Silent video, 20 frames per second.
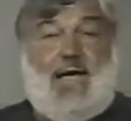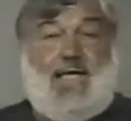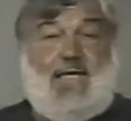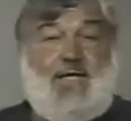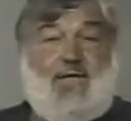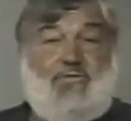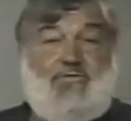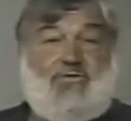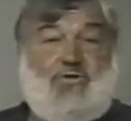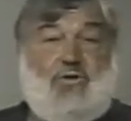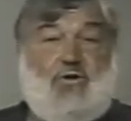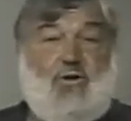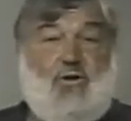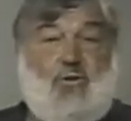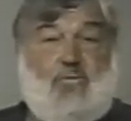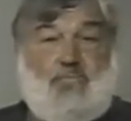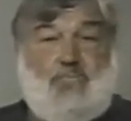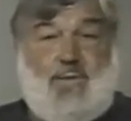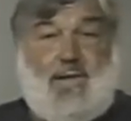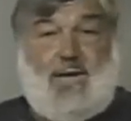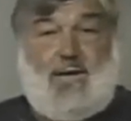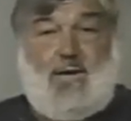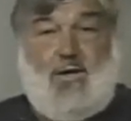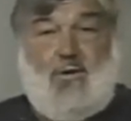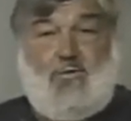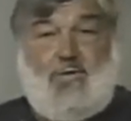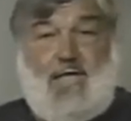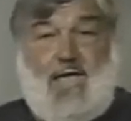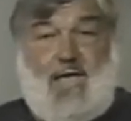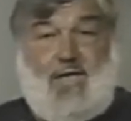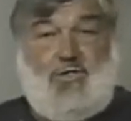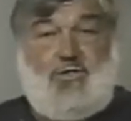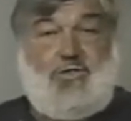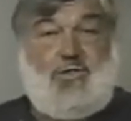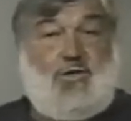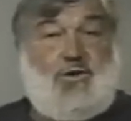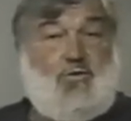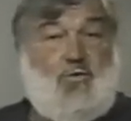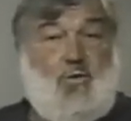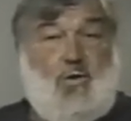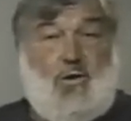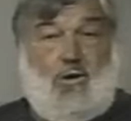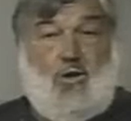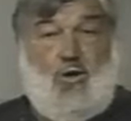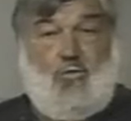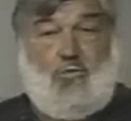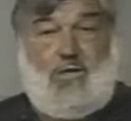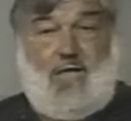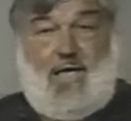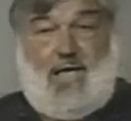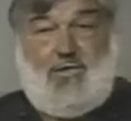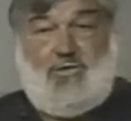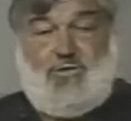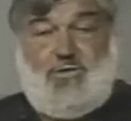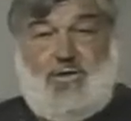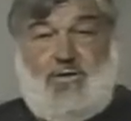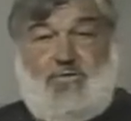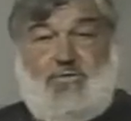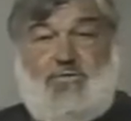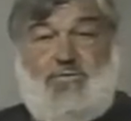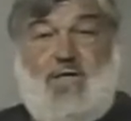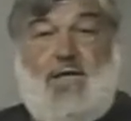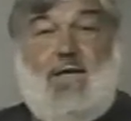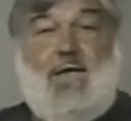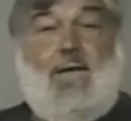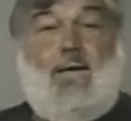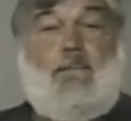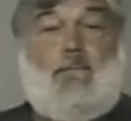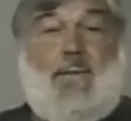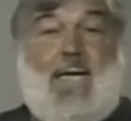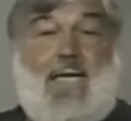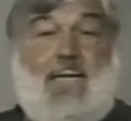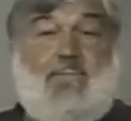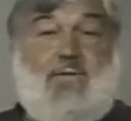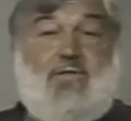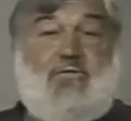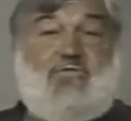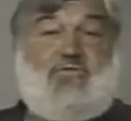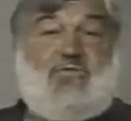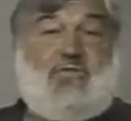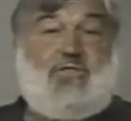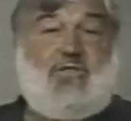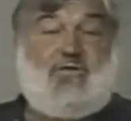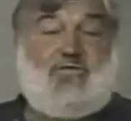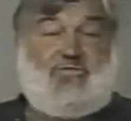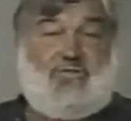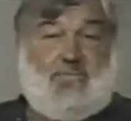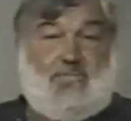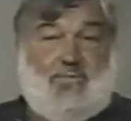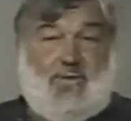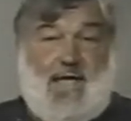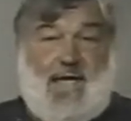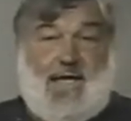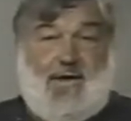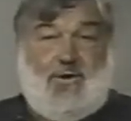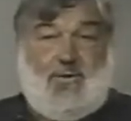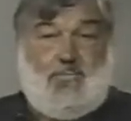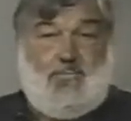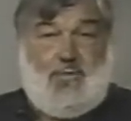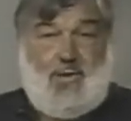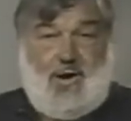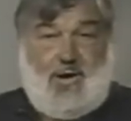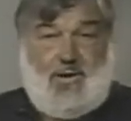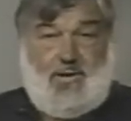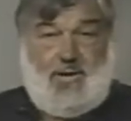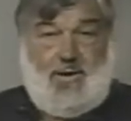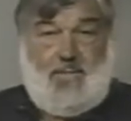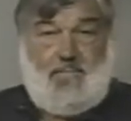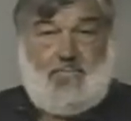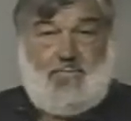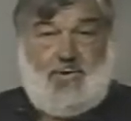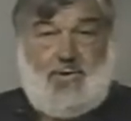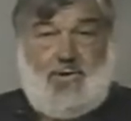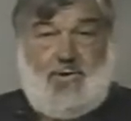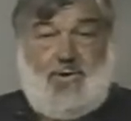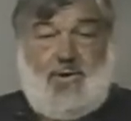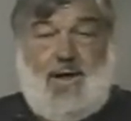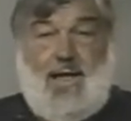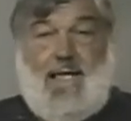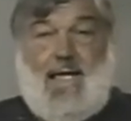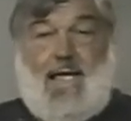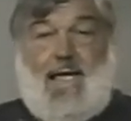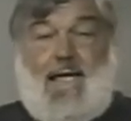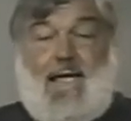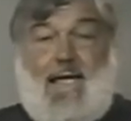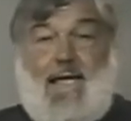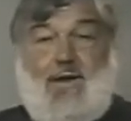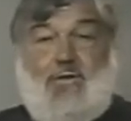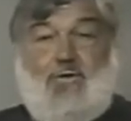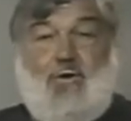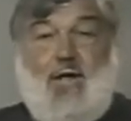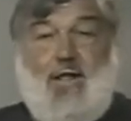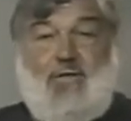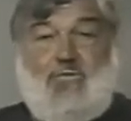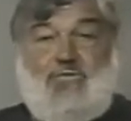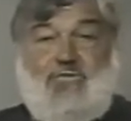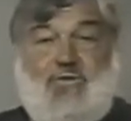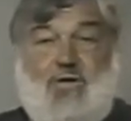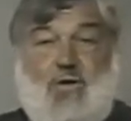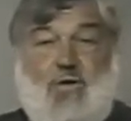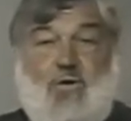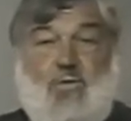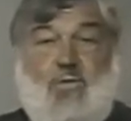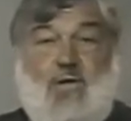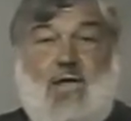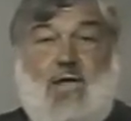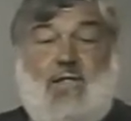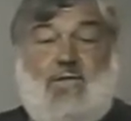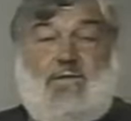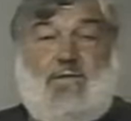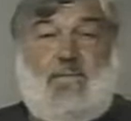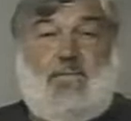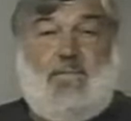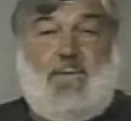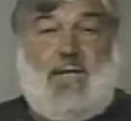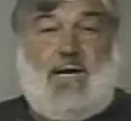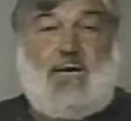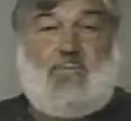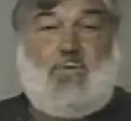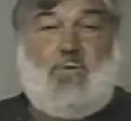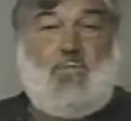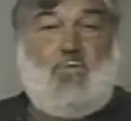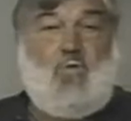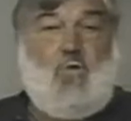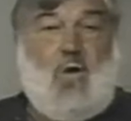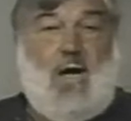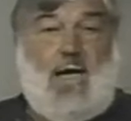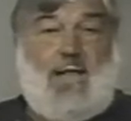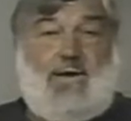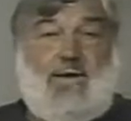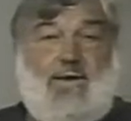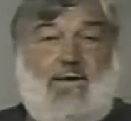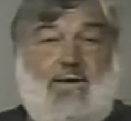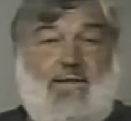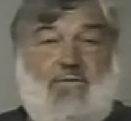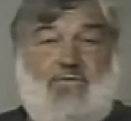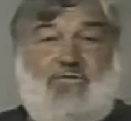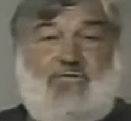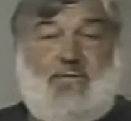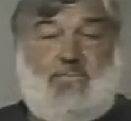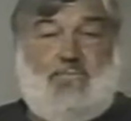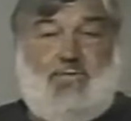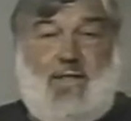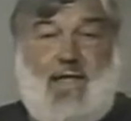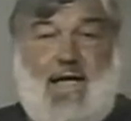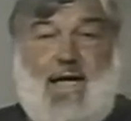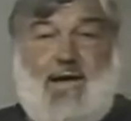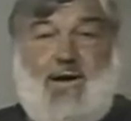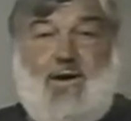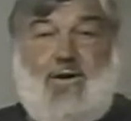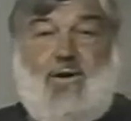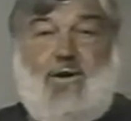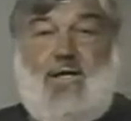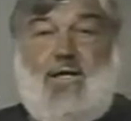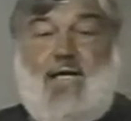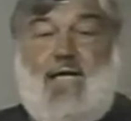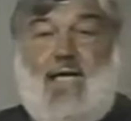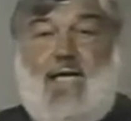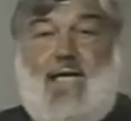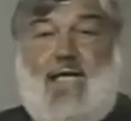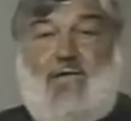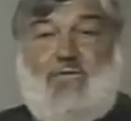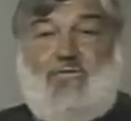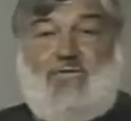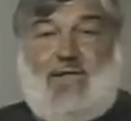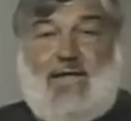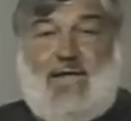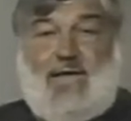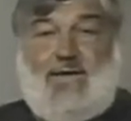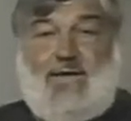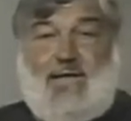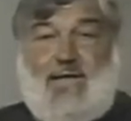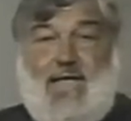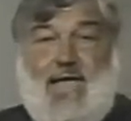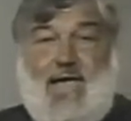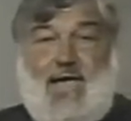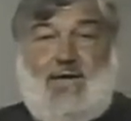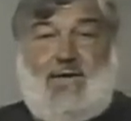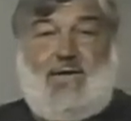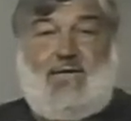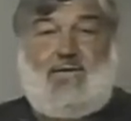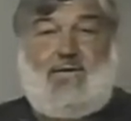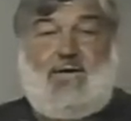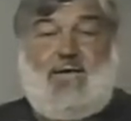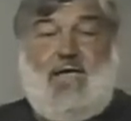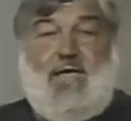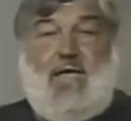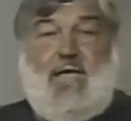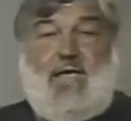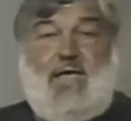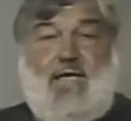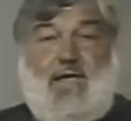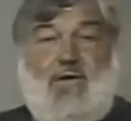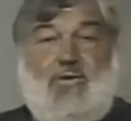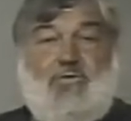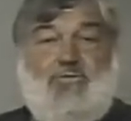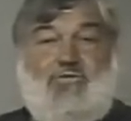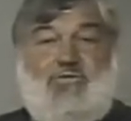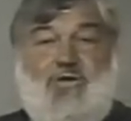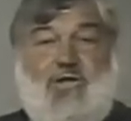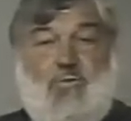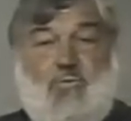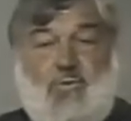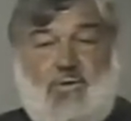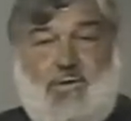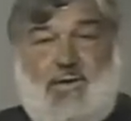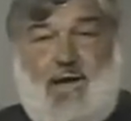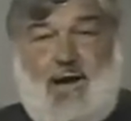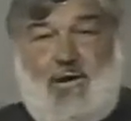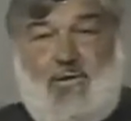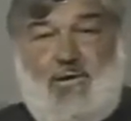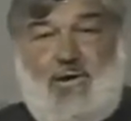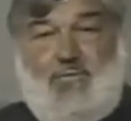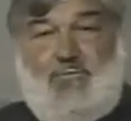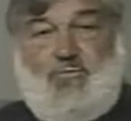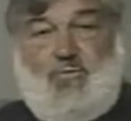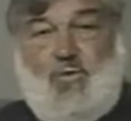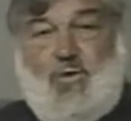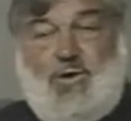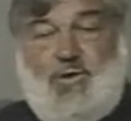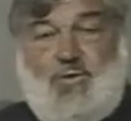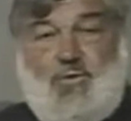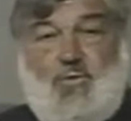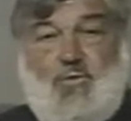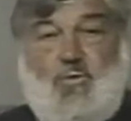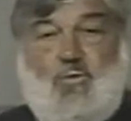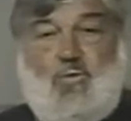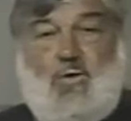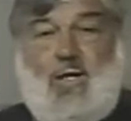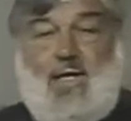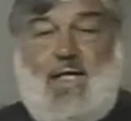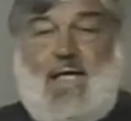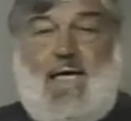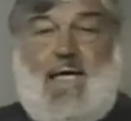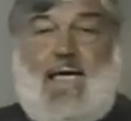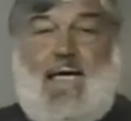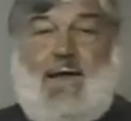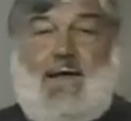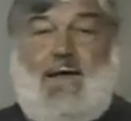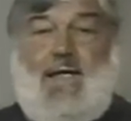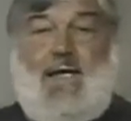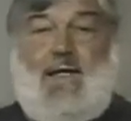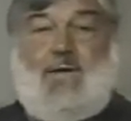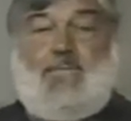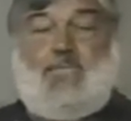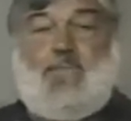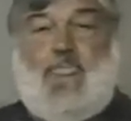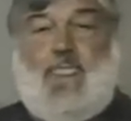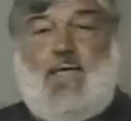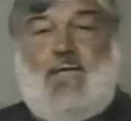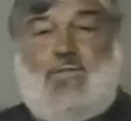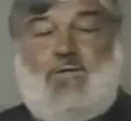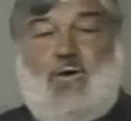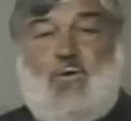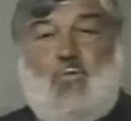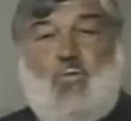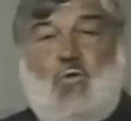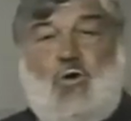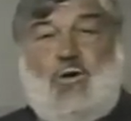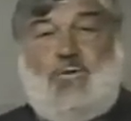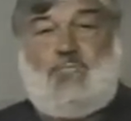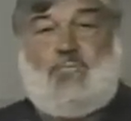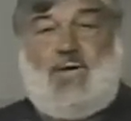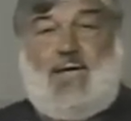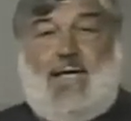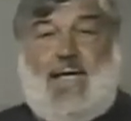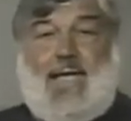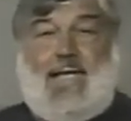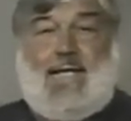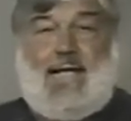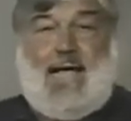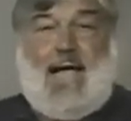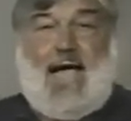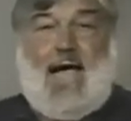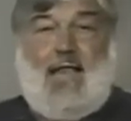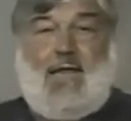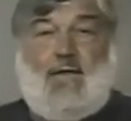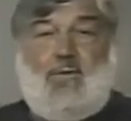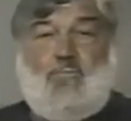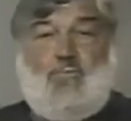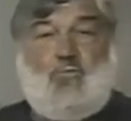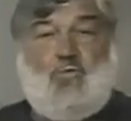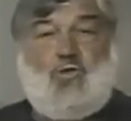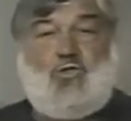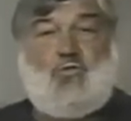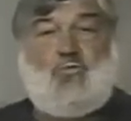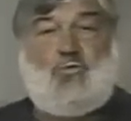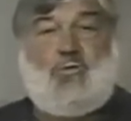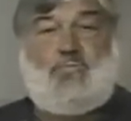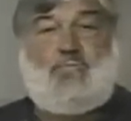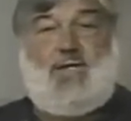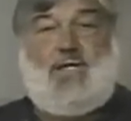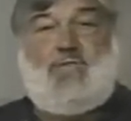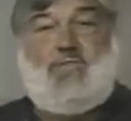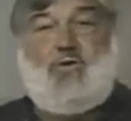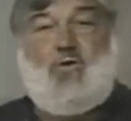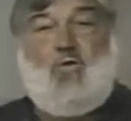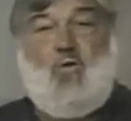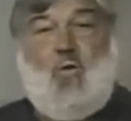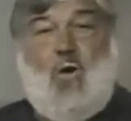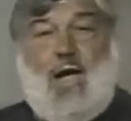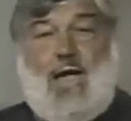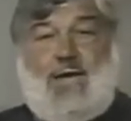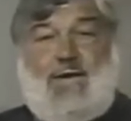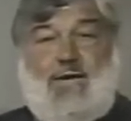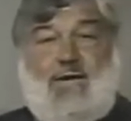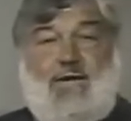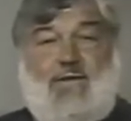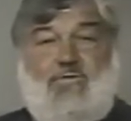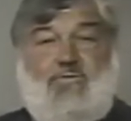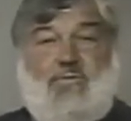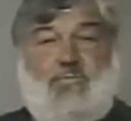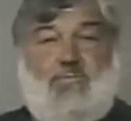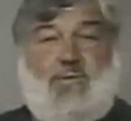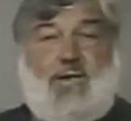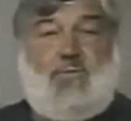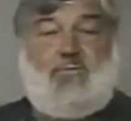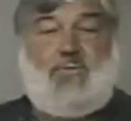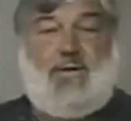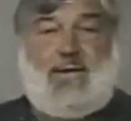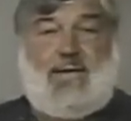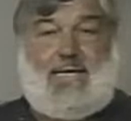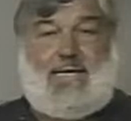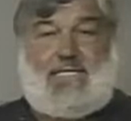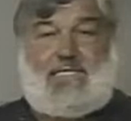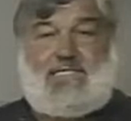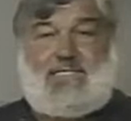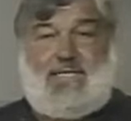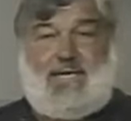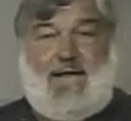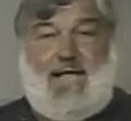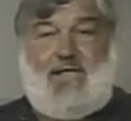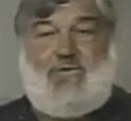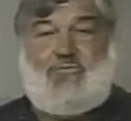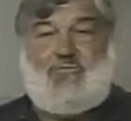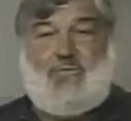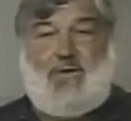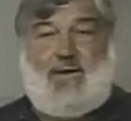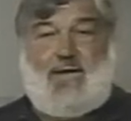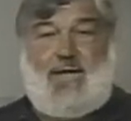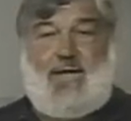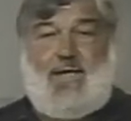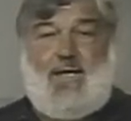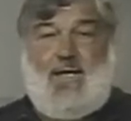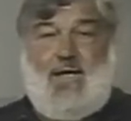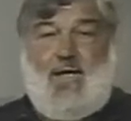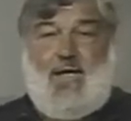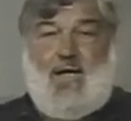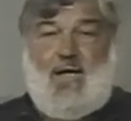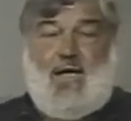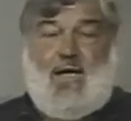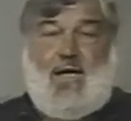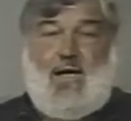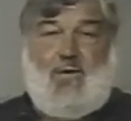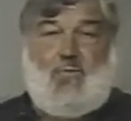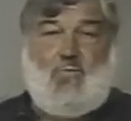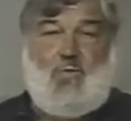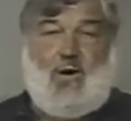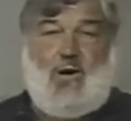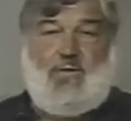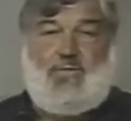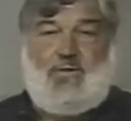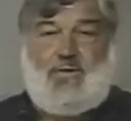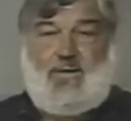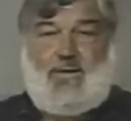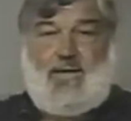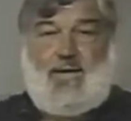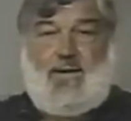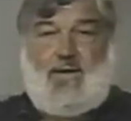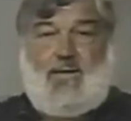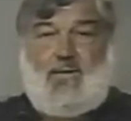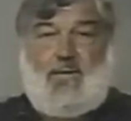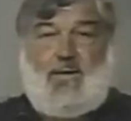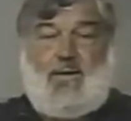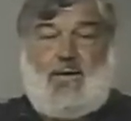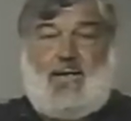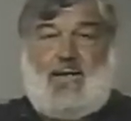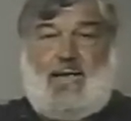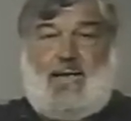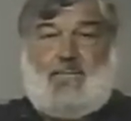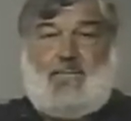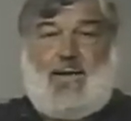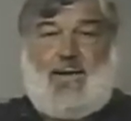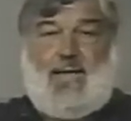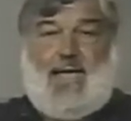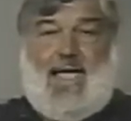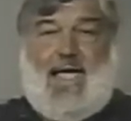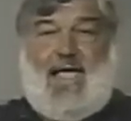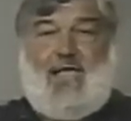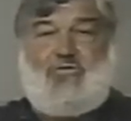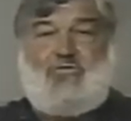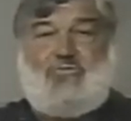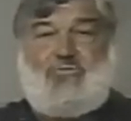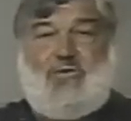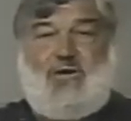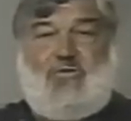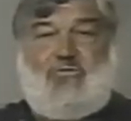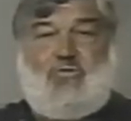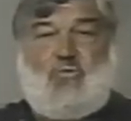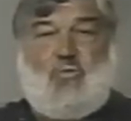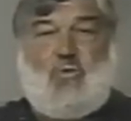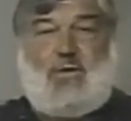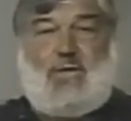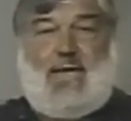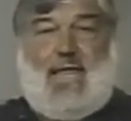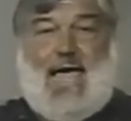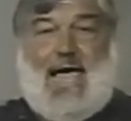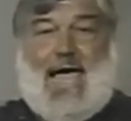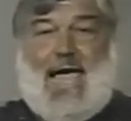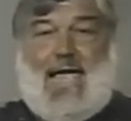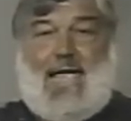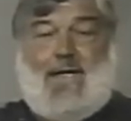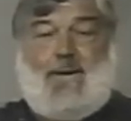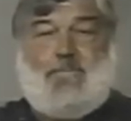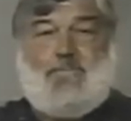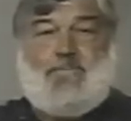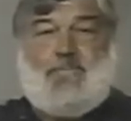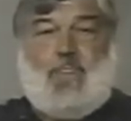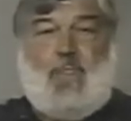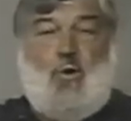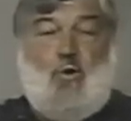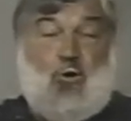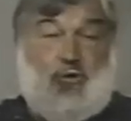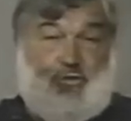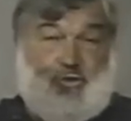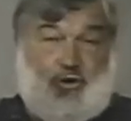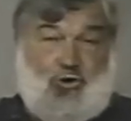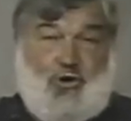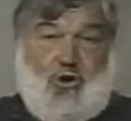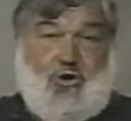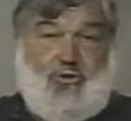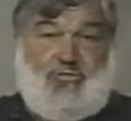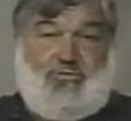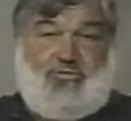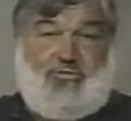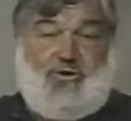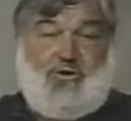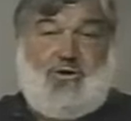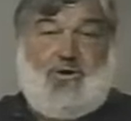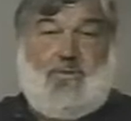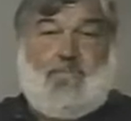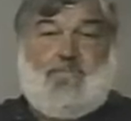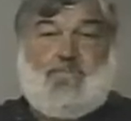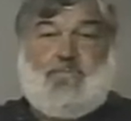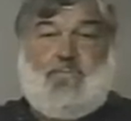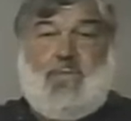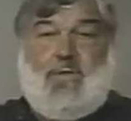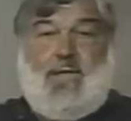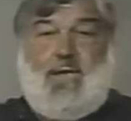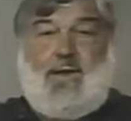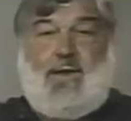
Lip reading: by his or her bin location or locations, maybe the supplier part number, and also the minimum quantity the supplier has indicated he or she would carry for you. And then there would be a column which would be the quantity to be released, and that's really where the little asterisk would lie, or the cursor,